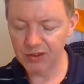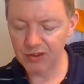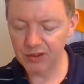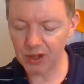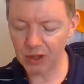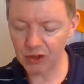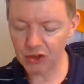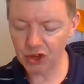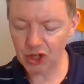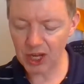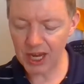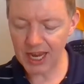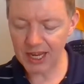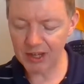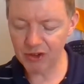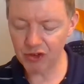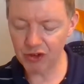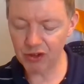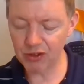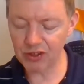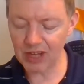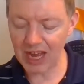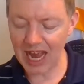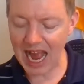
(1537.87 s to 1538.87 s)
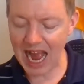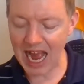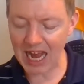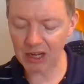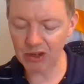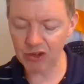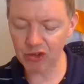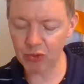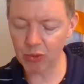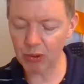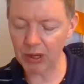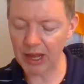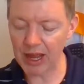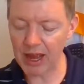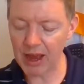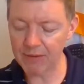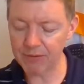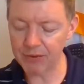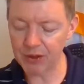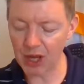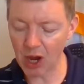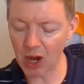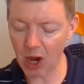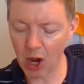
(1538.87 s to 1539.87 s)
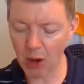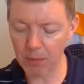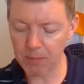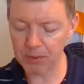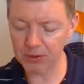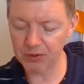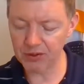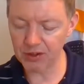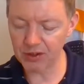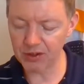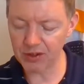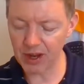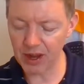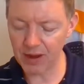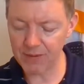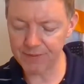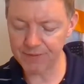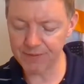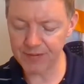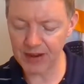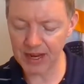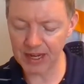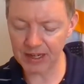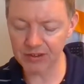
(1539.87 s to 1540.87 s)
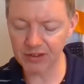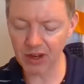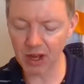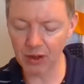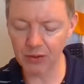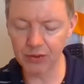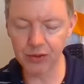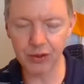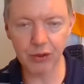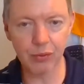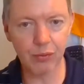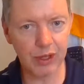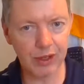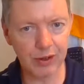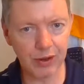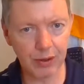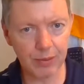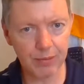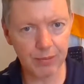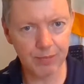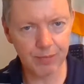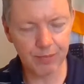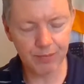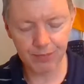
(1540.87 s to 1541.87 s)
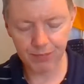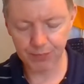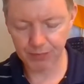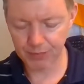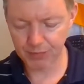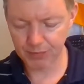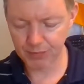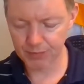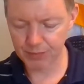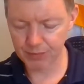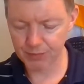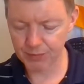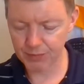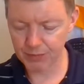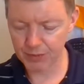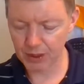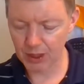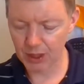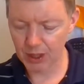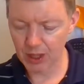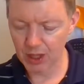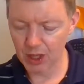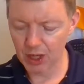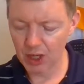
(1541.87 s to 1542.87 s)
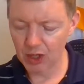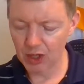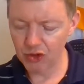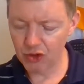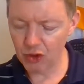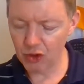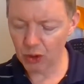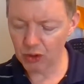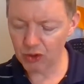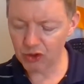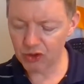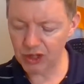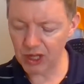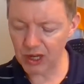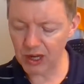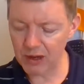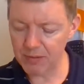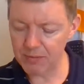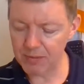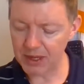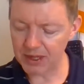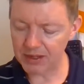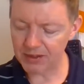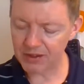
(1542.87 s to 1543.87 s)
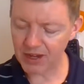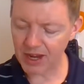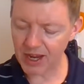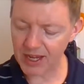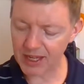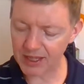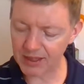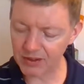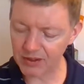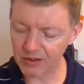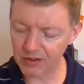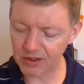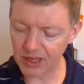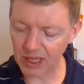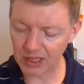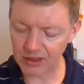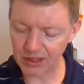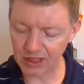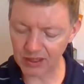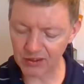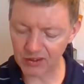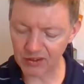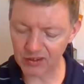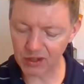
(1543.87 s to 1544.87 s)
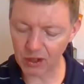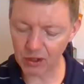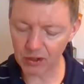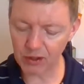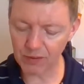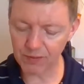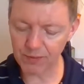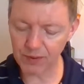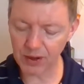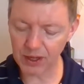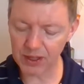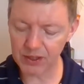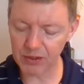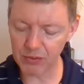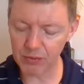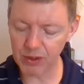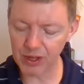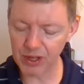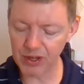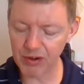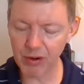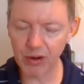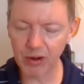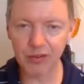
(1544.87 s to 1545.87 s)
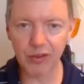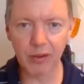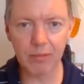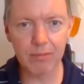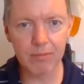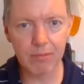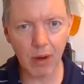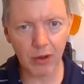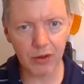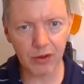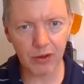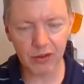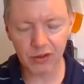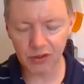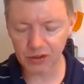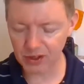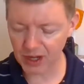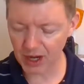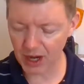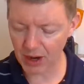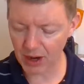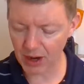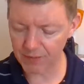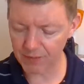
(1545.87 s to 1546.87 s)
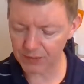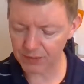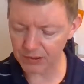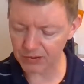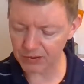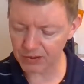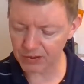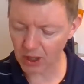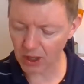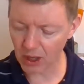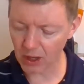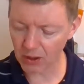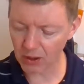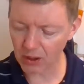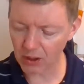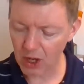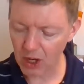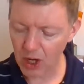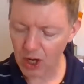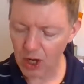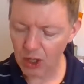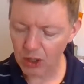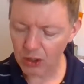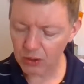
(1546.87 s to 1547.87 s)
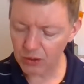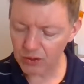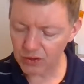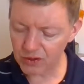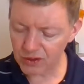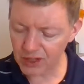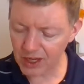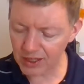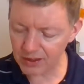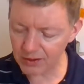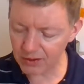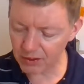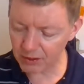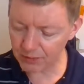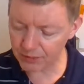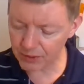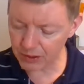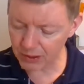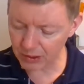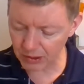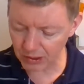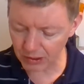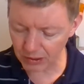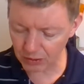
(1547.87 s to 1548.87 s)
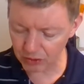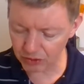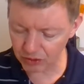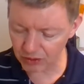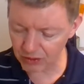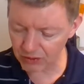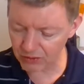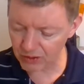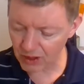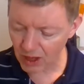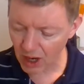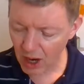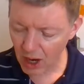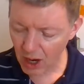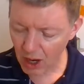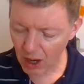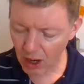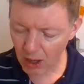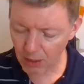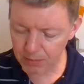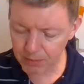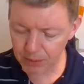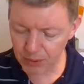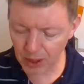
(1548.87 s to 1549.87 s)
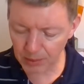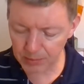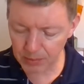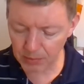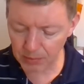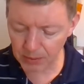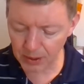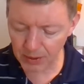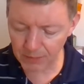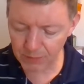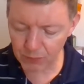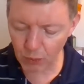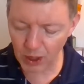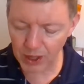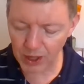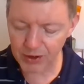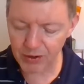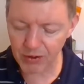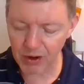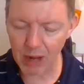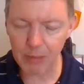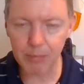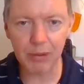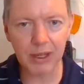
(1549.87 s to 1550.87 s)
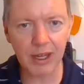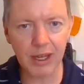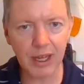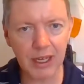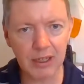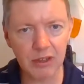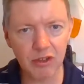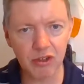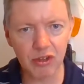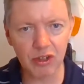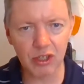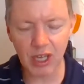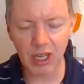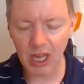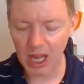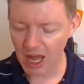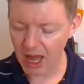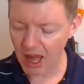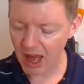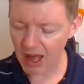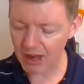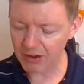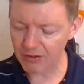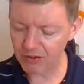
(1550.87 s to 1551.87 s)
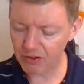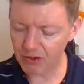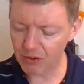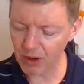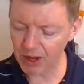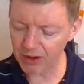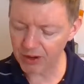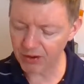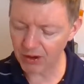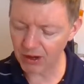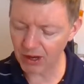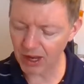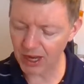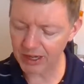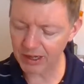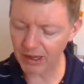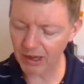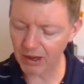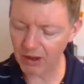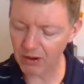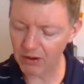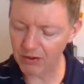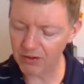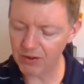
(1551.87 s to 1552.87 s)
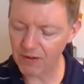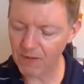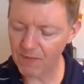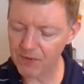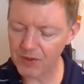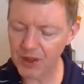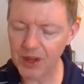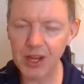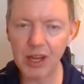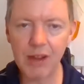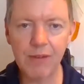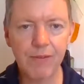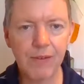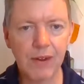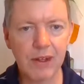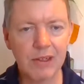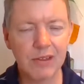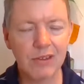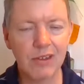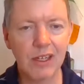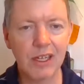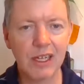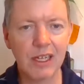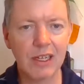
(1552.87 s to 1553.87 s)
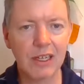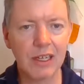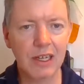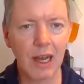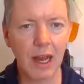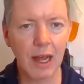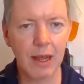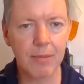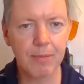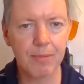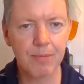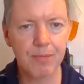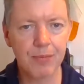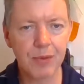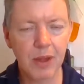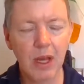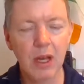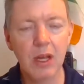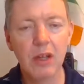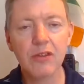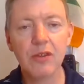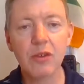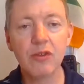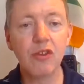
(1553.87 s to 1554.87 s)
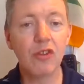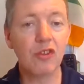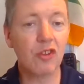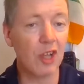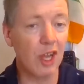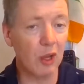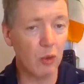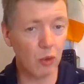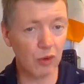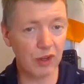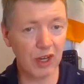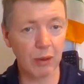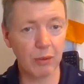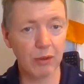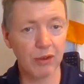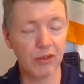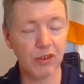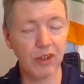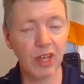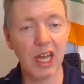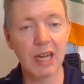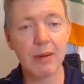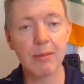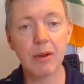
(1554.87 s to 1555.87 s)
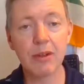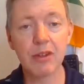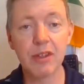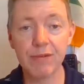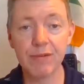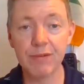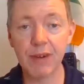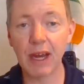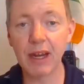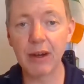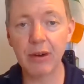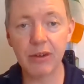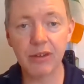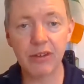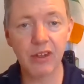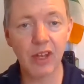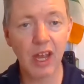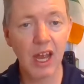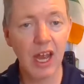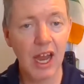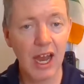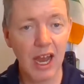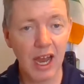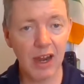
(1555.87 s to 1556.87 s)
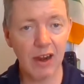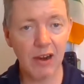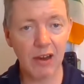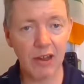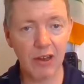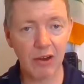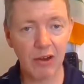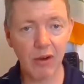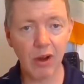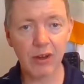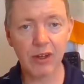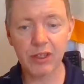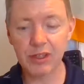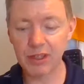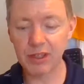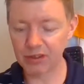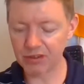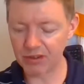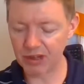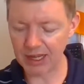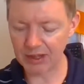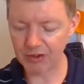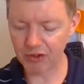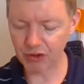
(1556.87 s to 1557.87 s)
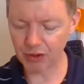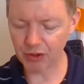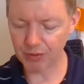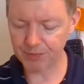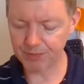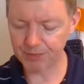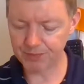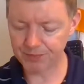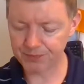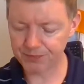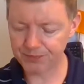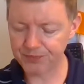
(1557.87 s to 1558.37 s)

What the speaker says: such hedges actually have the opposite effect on the reader. George Dillon maintains that they certify the reader as a modest, careful scholar whose tentative conclusions are probably of wider application and greater likelihood than he feels he can claim. So just like what I was saying about the virus earlier on in this lecture.